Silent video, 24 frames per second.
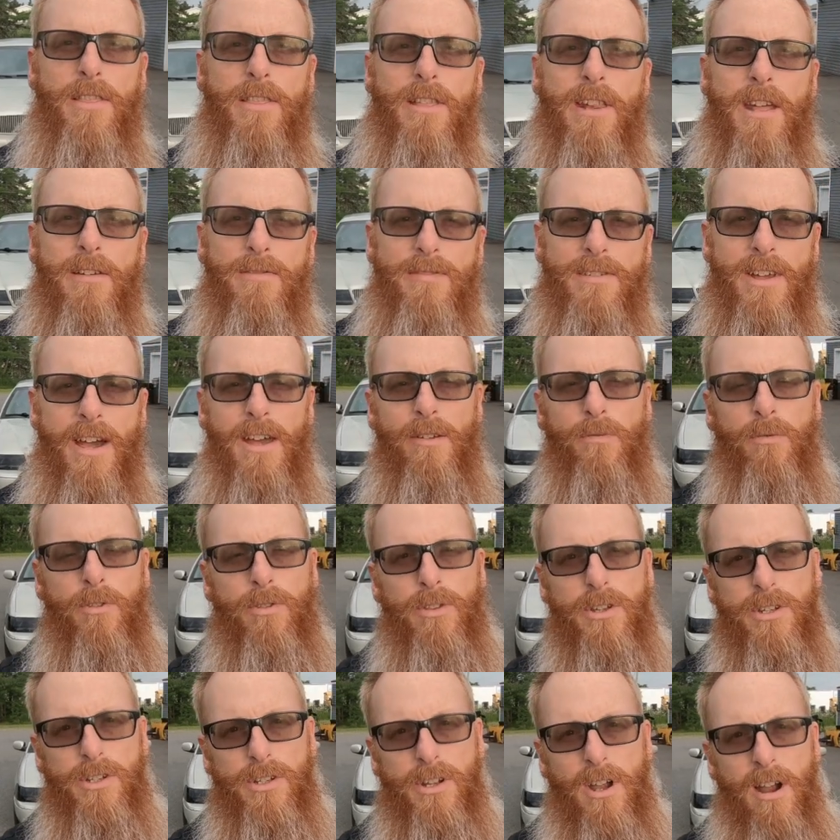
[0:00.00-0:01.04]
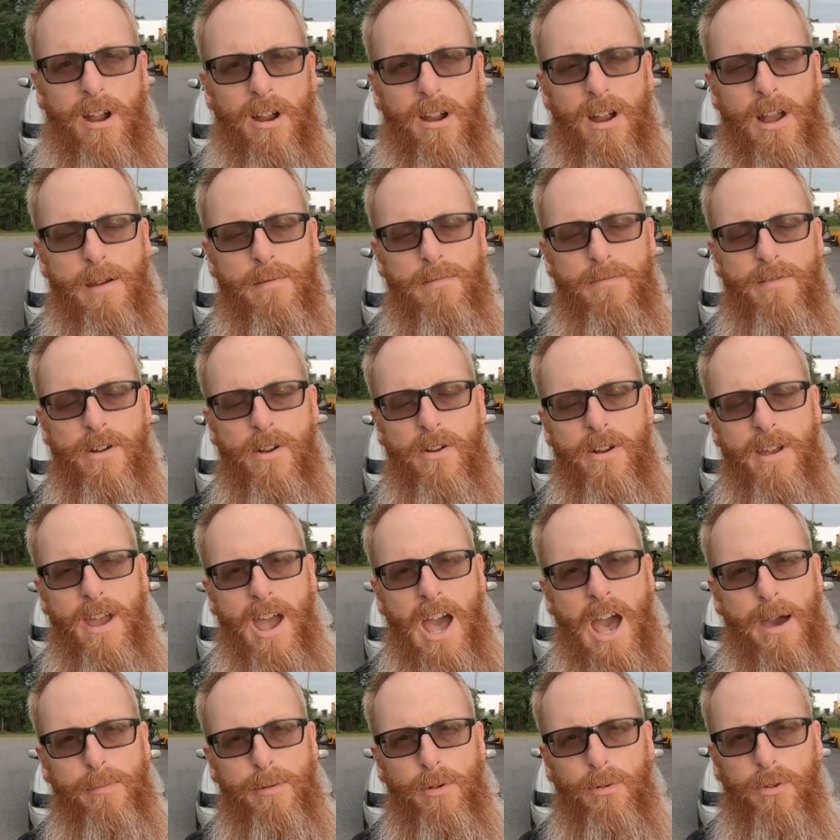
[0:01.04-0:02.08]
that I've done with this car. I'm very
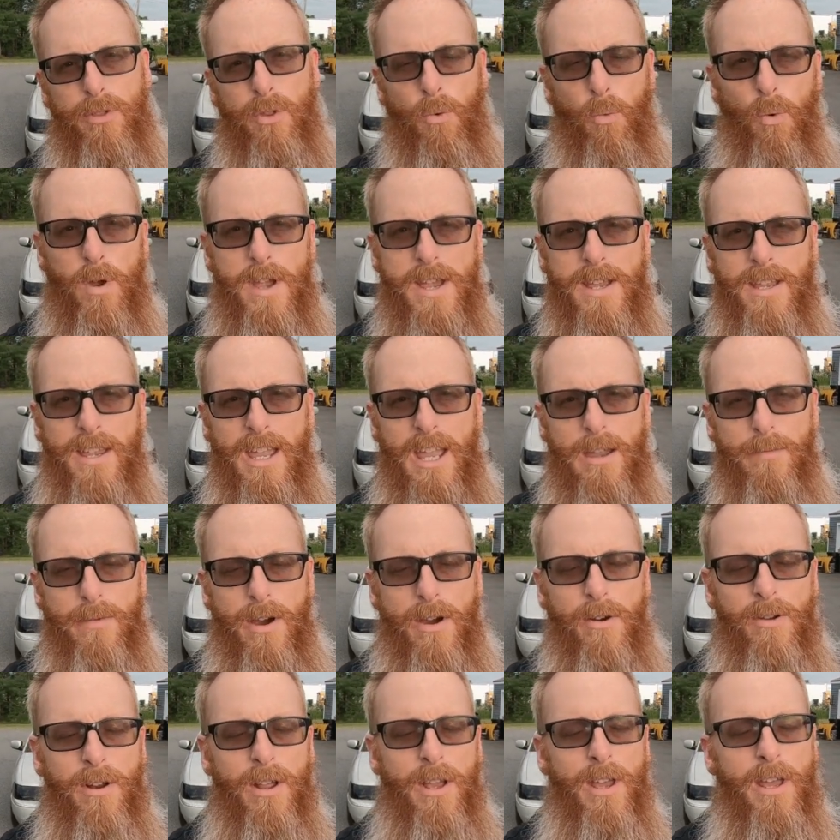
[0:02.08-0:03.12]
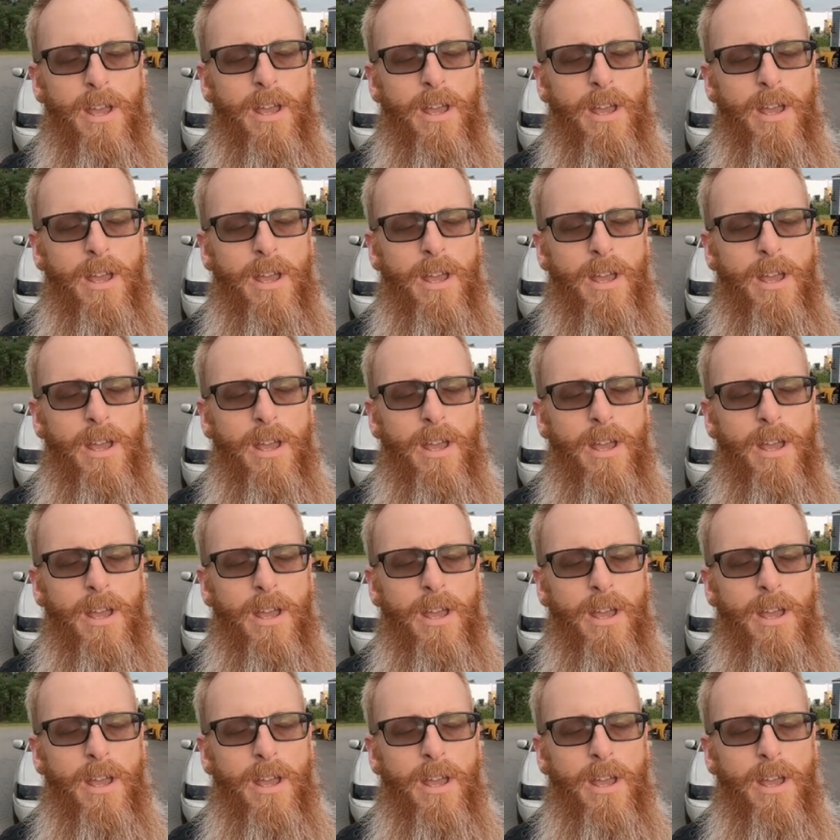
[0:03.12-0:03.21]
happy with the way it came out,